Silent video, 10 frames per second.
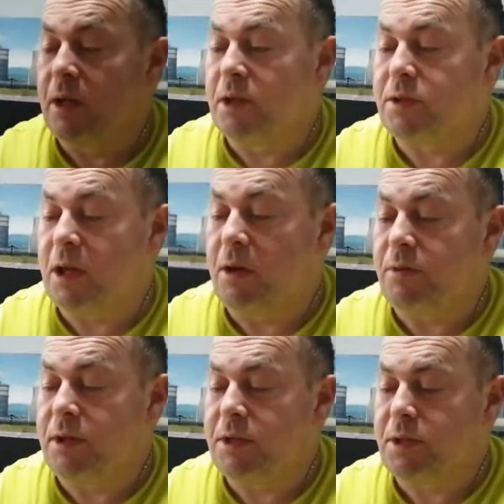So
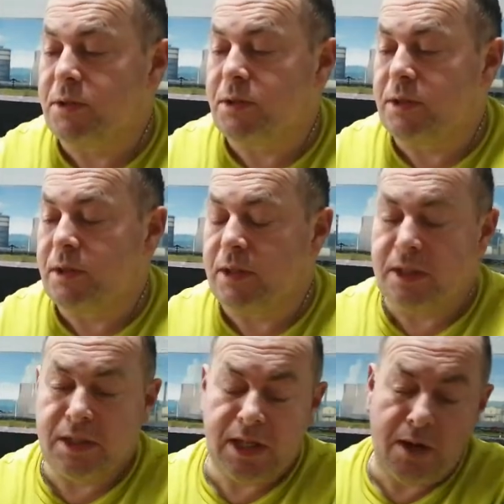this
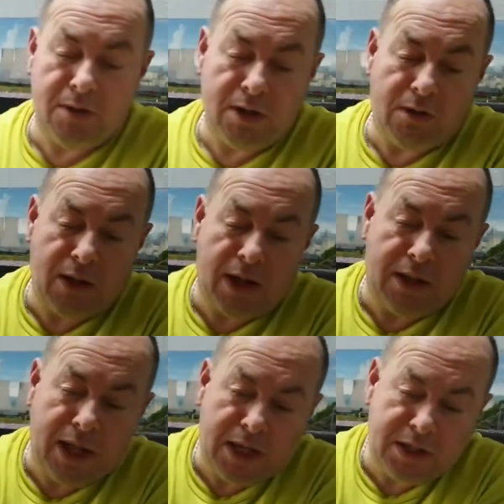is how we do it, and
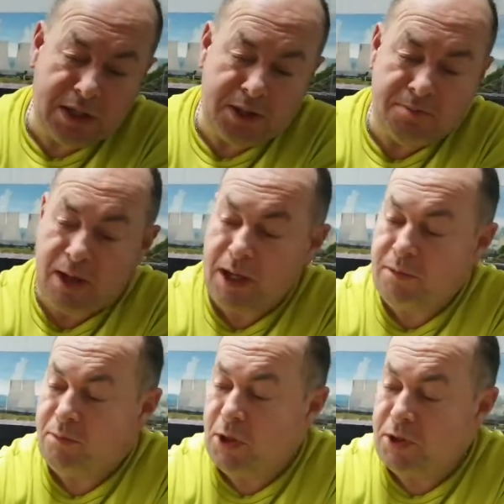it's made
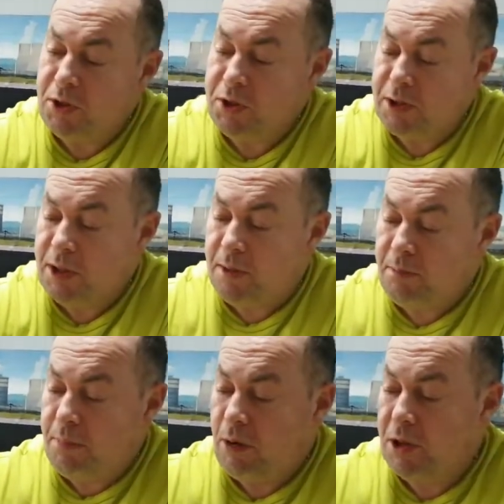by just
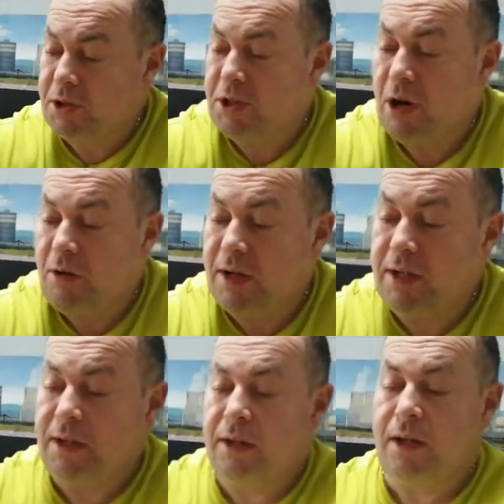
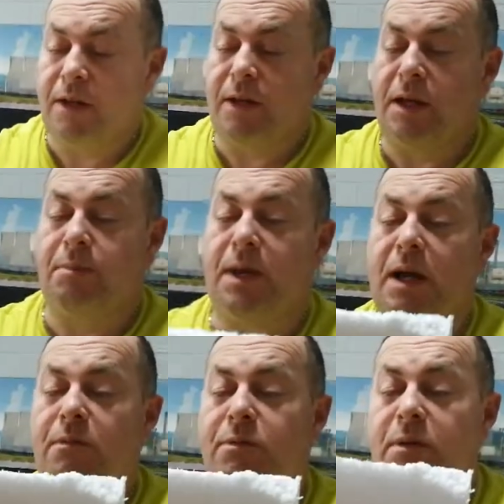polystyrene that you pick
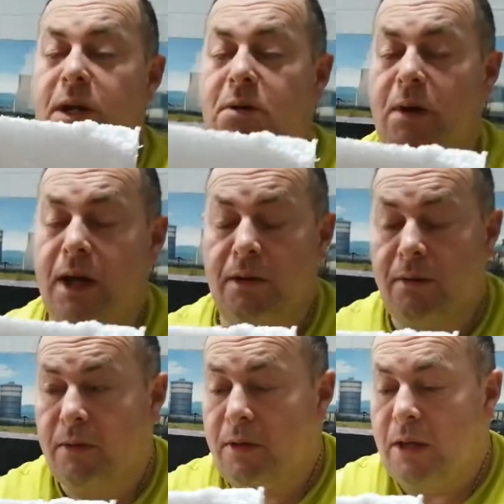up from anywhere.
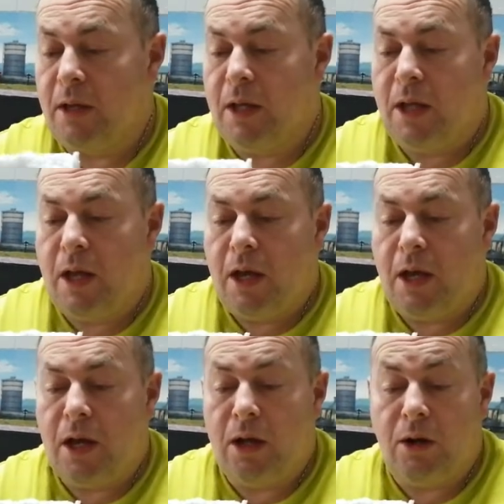
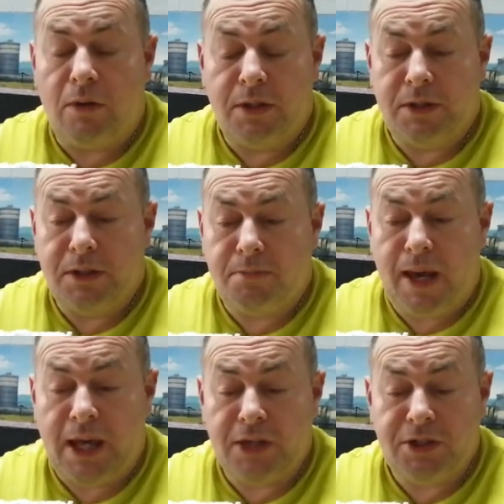A lot of this is the
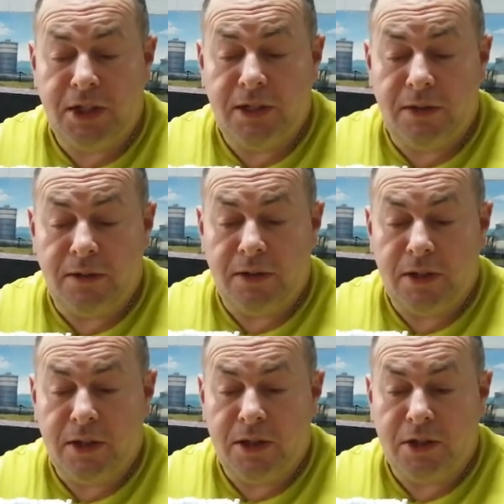packaging.
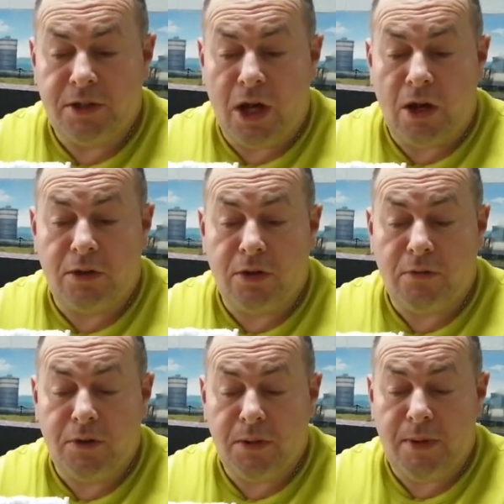So the good
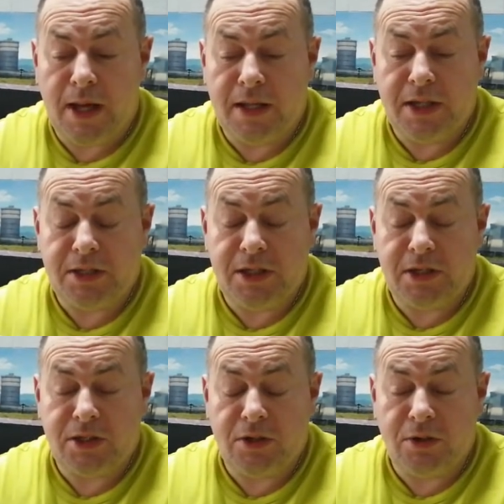thing about this
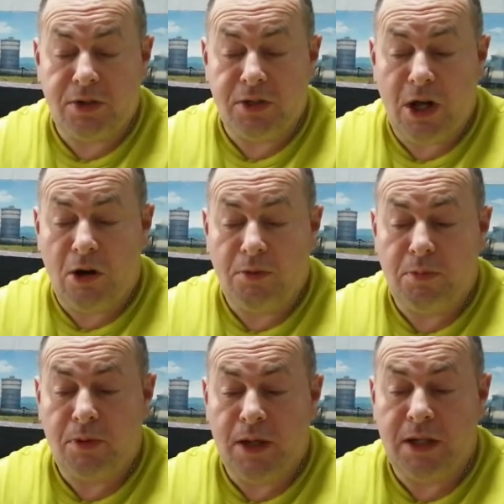is you can sculpt
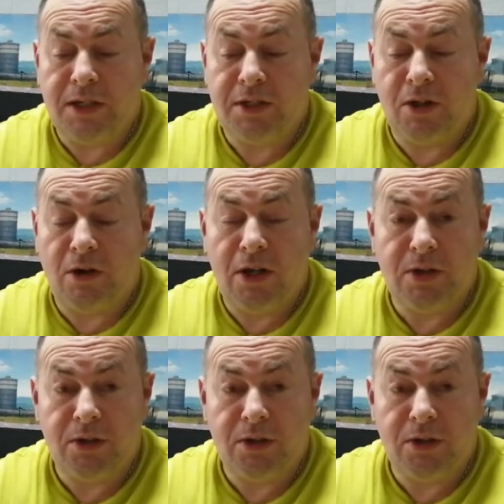and design